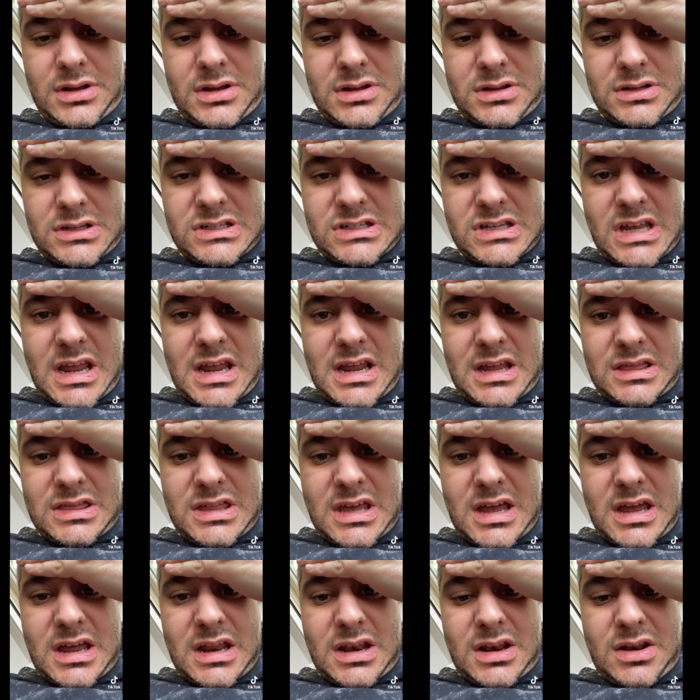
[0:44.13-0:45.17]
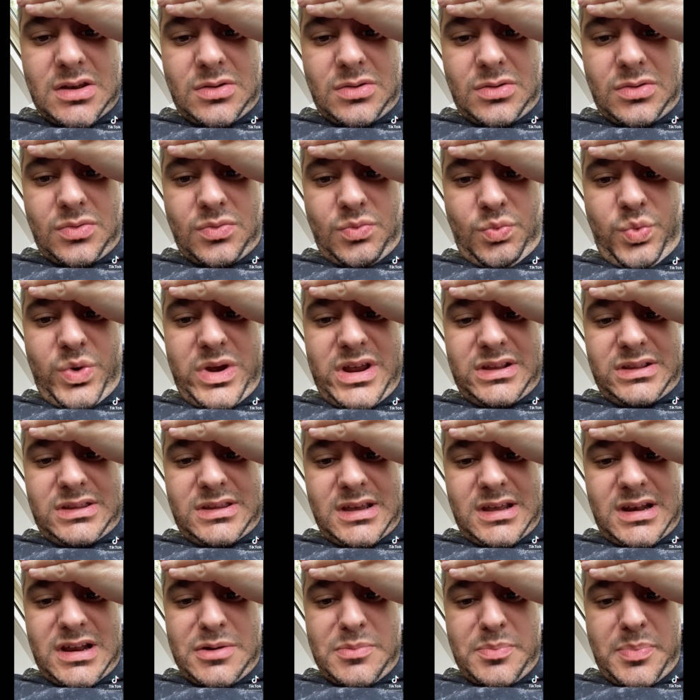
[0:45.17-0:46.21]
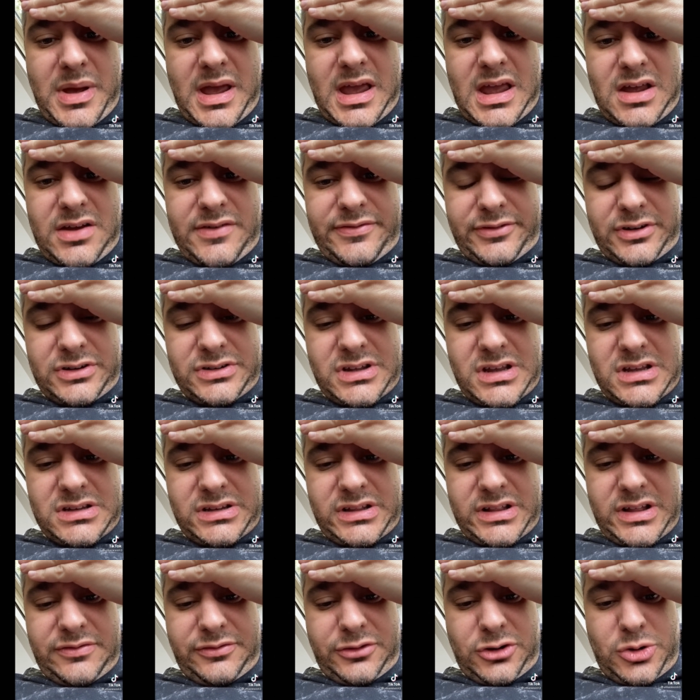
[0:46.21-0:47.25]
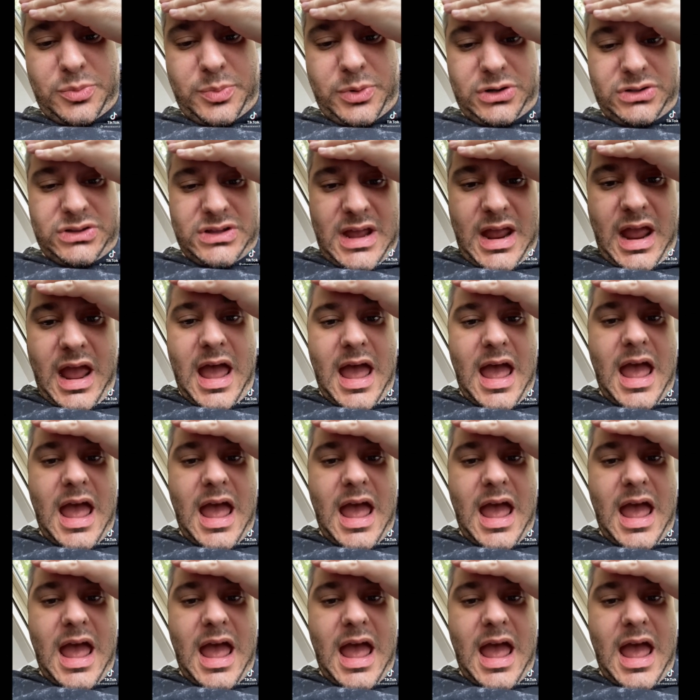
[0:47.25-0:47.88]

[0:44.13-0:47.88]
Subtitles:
saying that we didn't pay for Disneyland for her birthday.